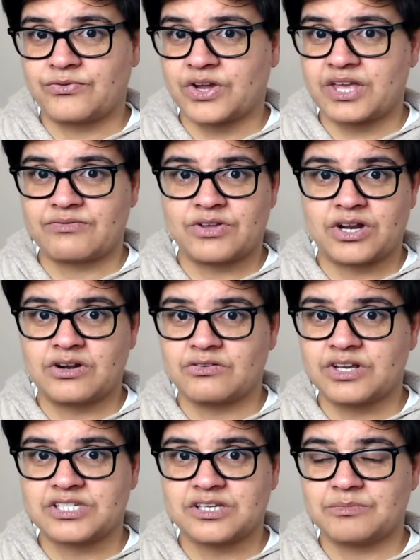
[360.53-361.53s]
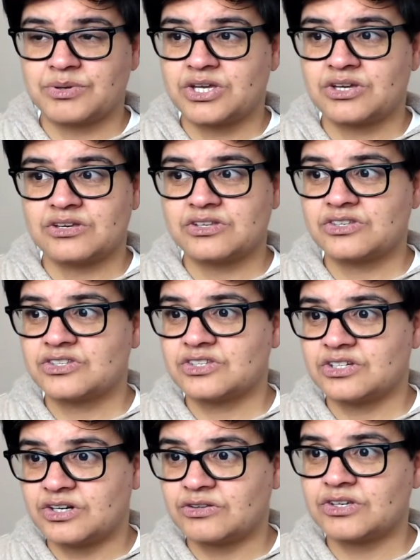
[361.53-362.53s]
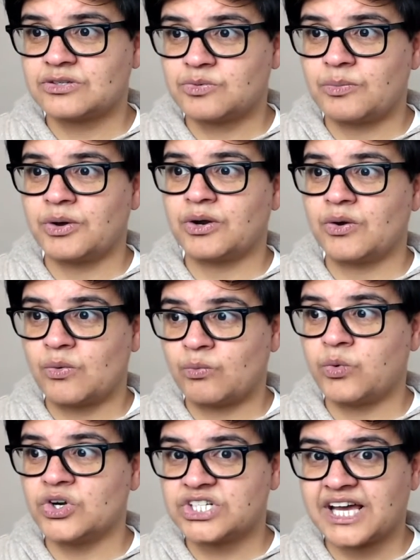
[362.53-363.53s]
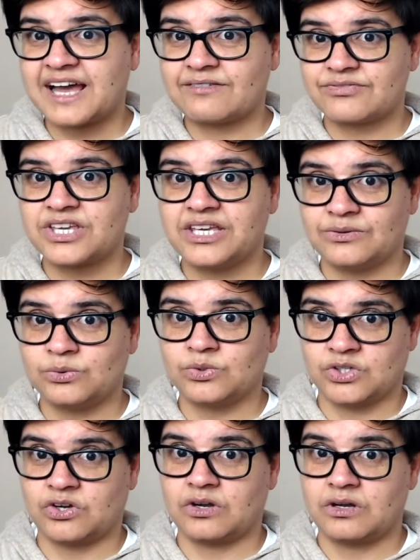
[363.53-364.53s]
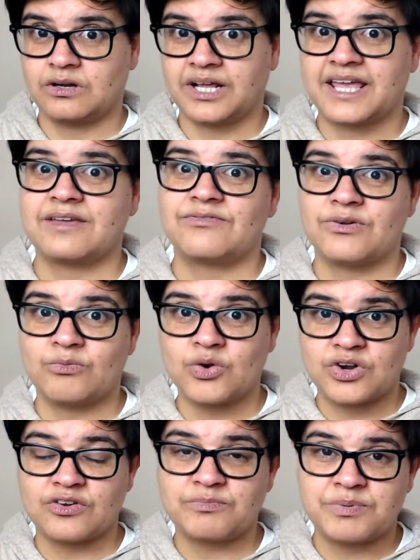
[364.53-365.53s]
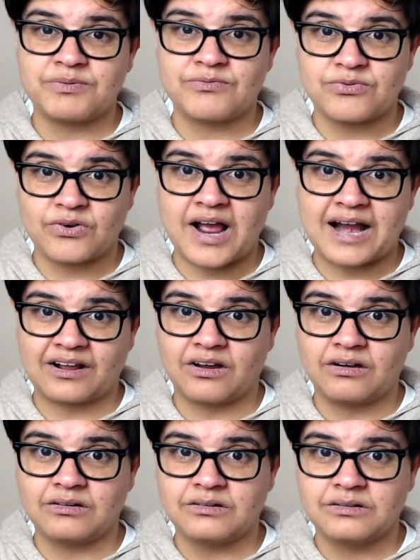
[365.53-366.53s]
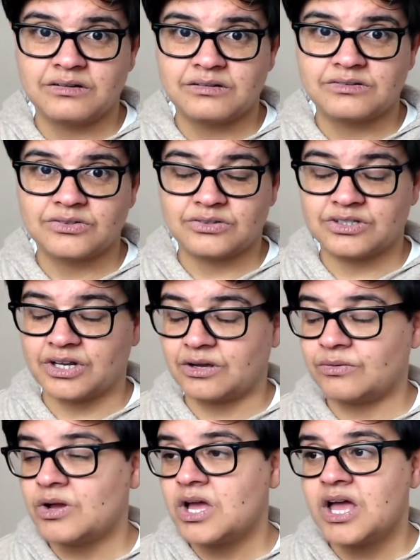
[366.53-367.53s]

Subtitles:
forgiving Clarissa because, you know, this woman would have killed her. Like, if it wouldn't have been for Anna, you know,